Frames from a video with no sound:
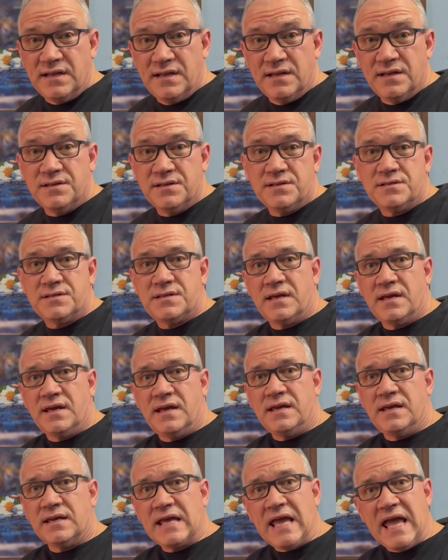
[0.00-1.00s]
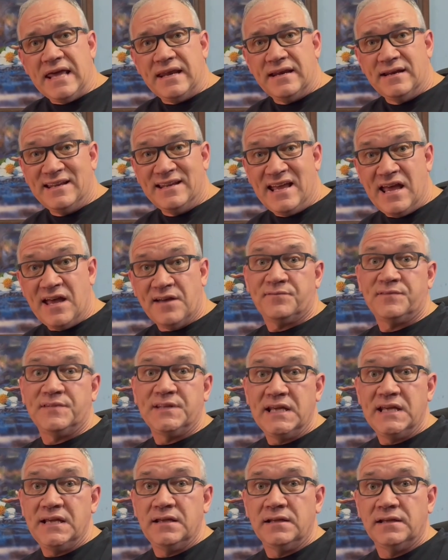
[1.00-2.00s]
is a Canon
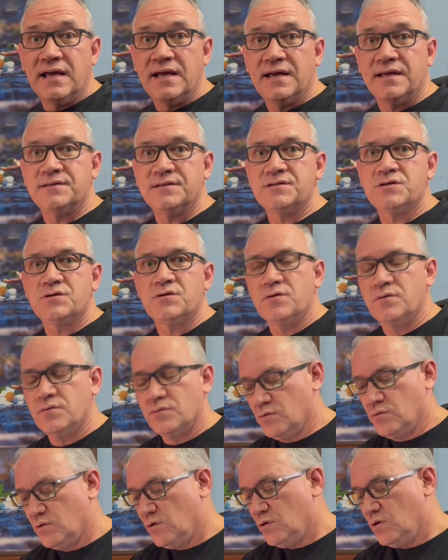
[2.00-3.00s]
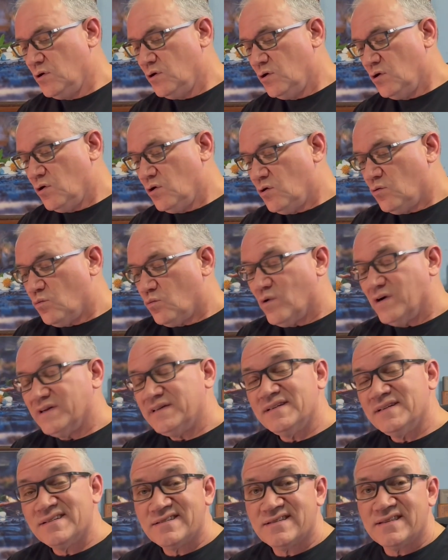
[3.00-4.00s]
FD lens? What
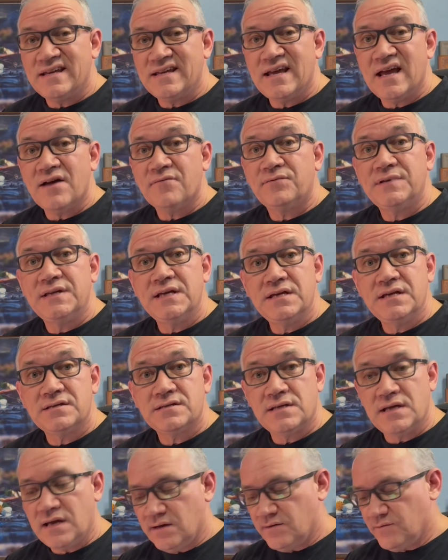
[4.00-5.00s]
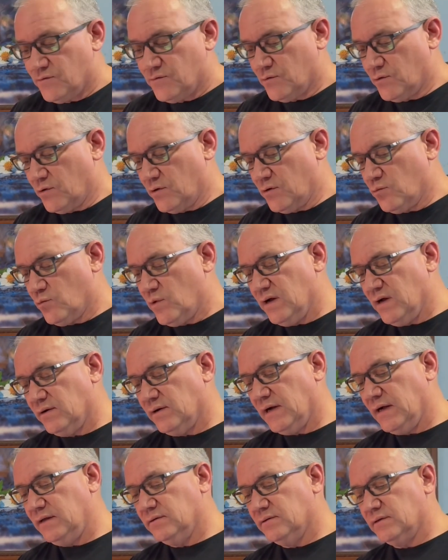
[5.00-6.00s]
does the FD stand for? Well,
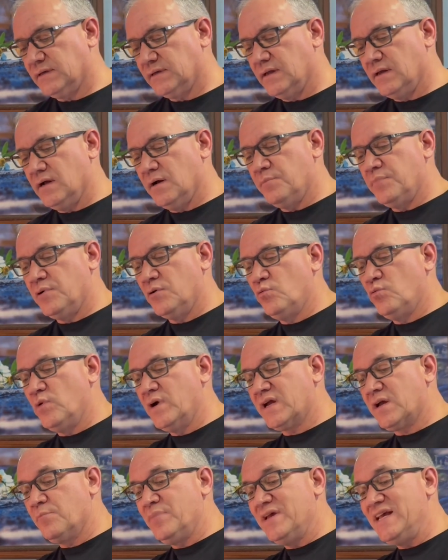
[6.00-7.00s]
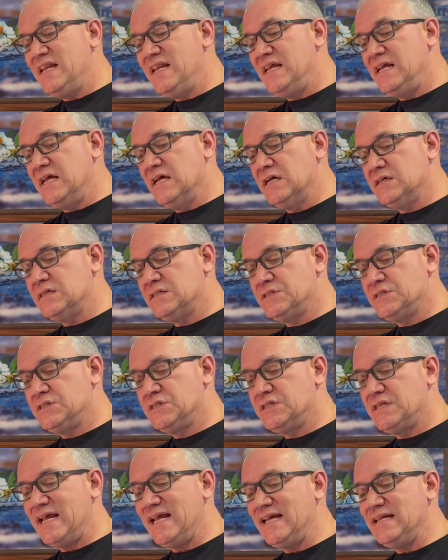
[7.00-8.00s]
I looked it up. Wikipedia
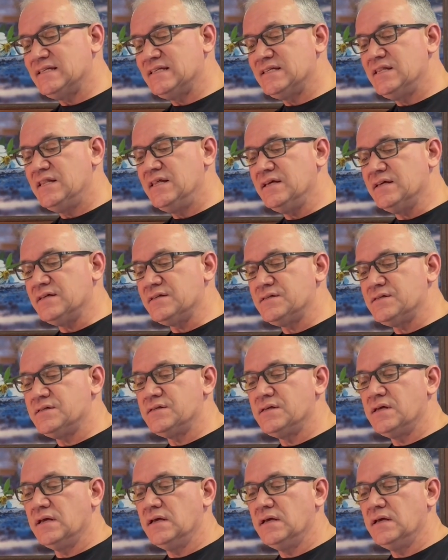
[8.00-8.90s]
states this: